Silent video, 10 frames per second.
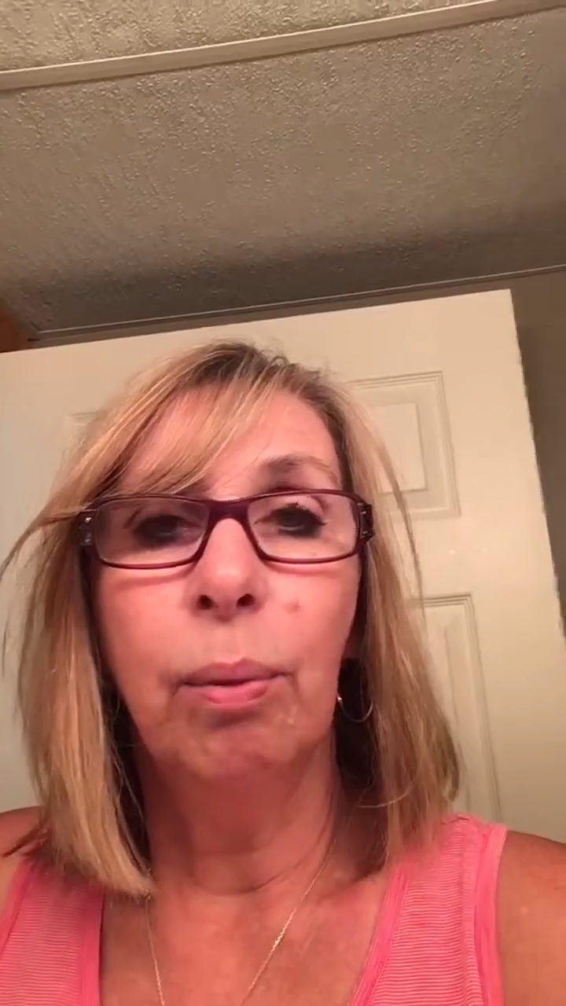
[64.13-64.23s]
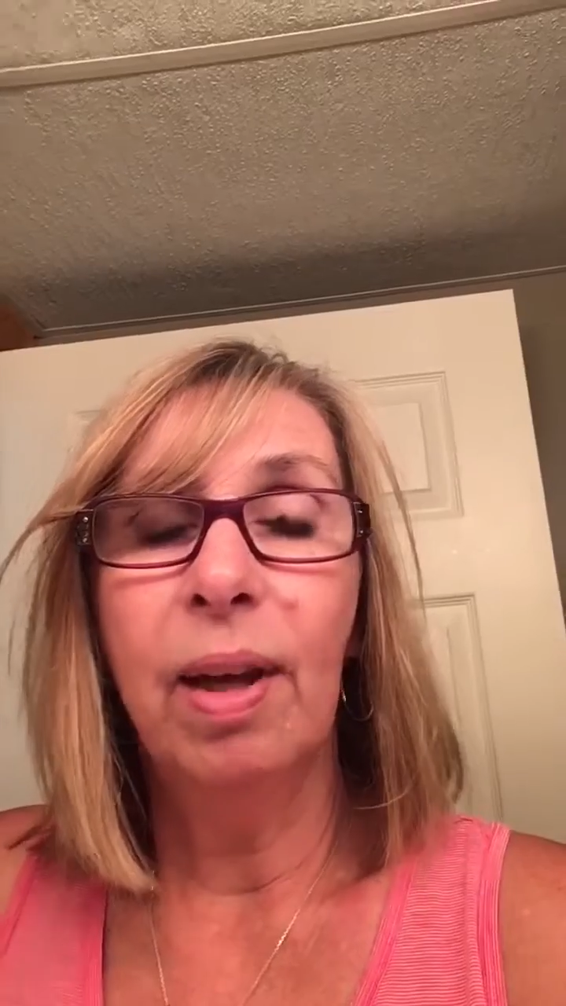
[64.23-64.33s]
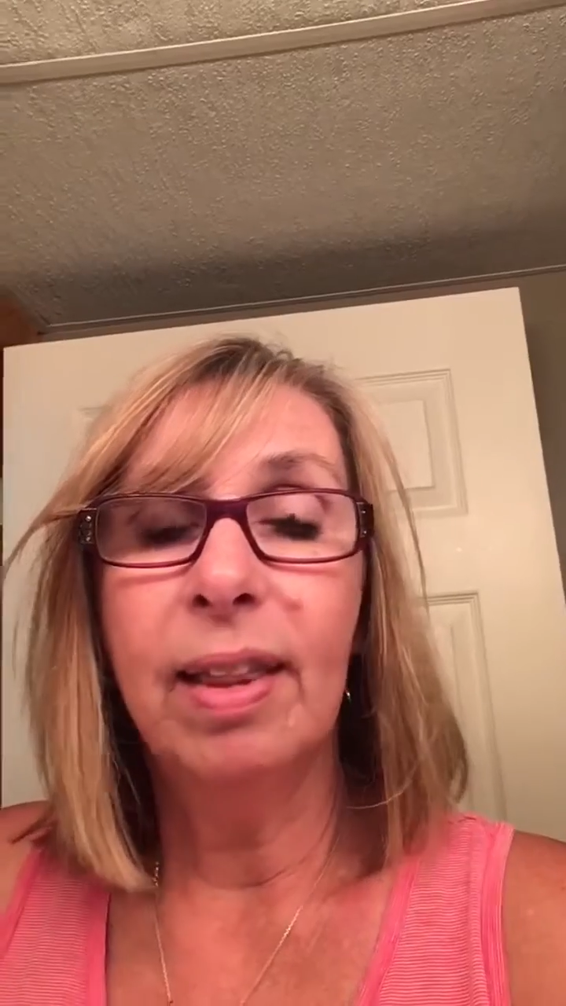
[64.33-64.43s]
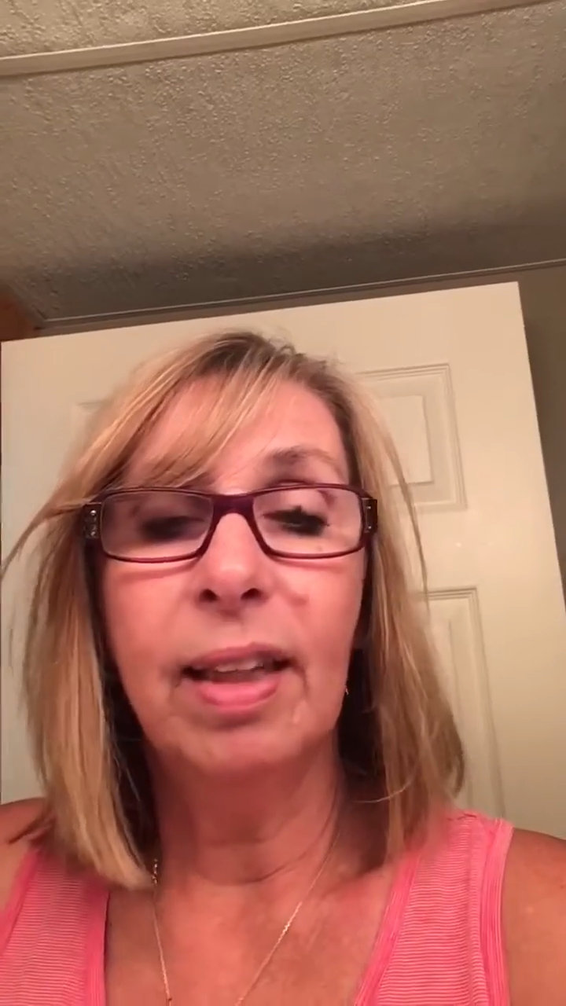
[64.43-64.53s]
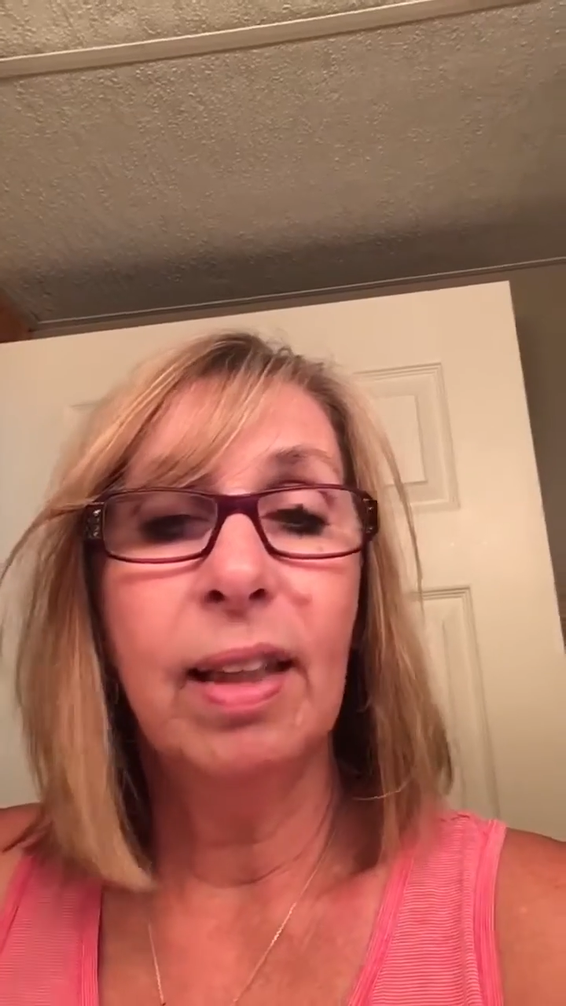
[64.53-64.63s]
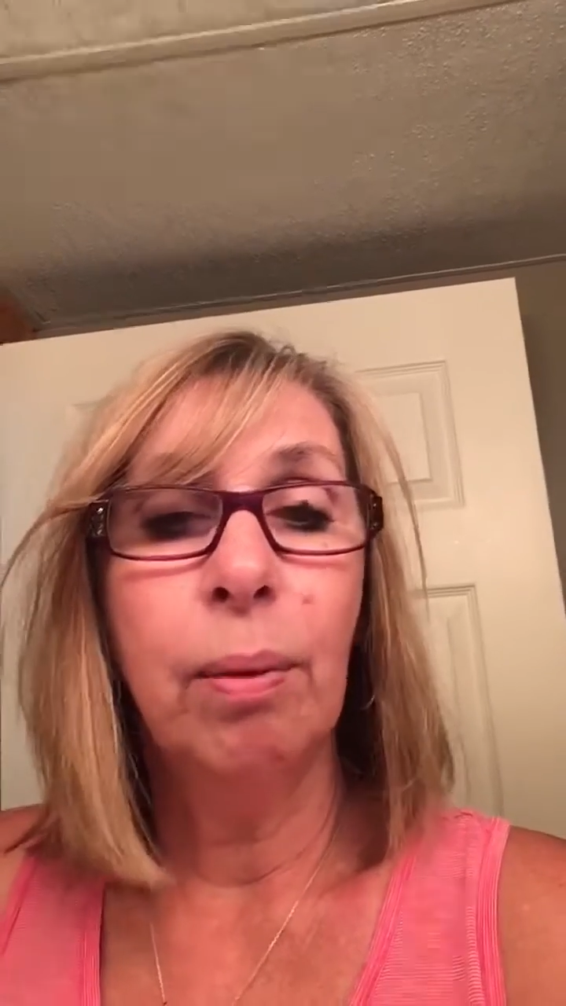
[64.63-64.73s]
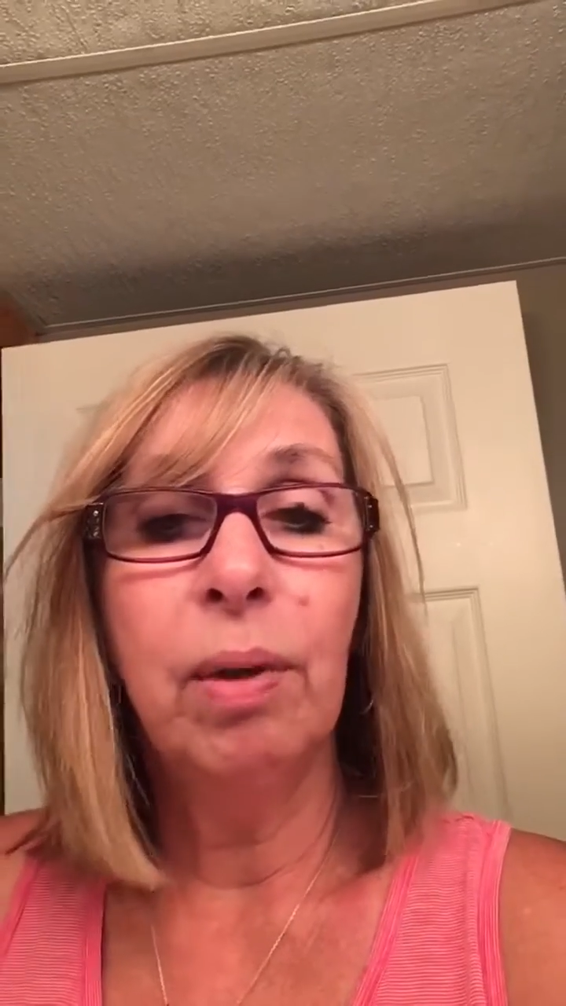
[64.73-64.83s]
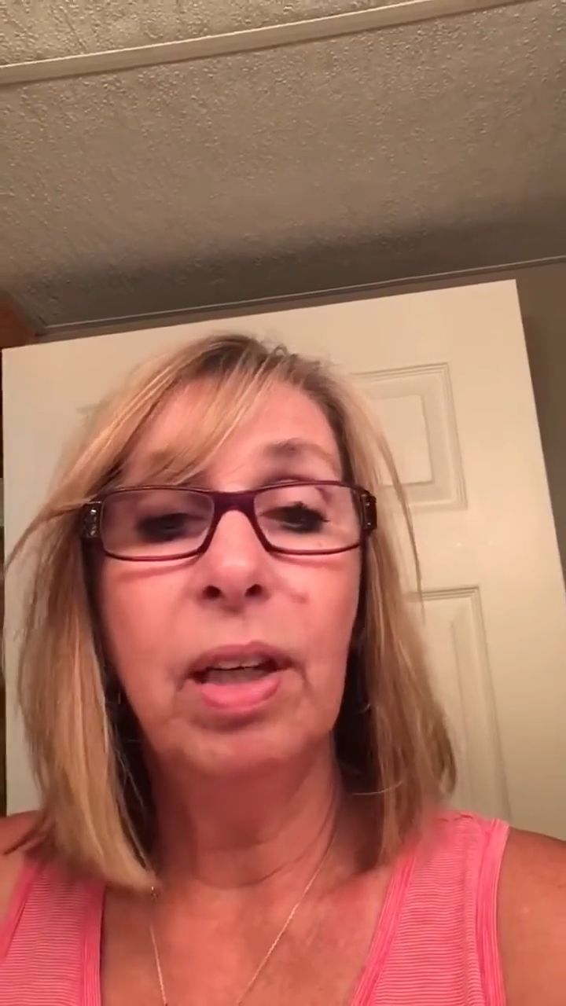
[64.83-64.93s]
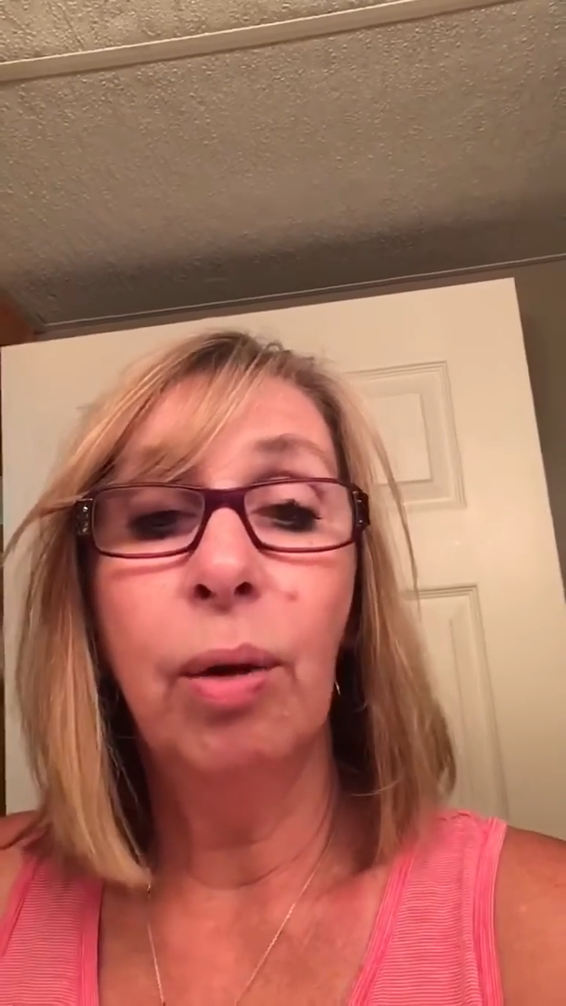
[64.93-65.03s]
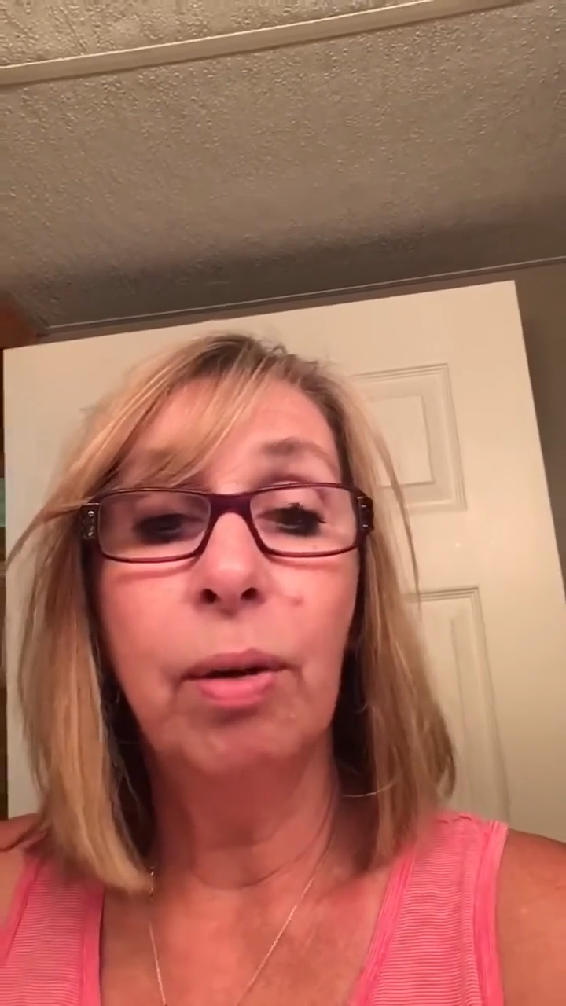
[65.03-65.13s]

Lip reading: one thing that we know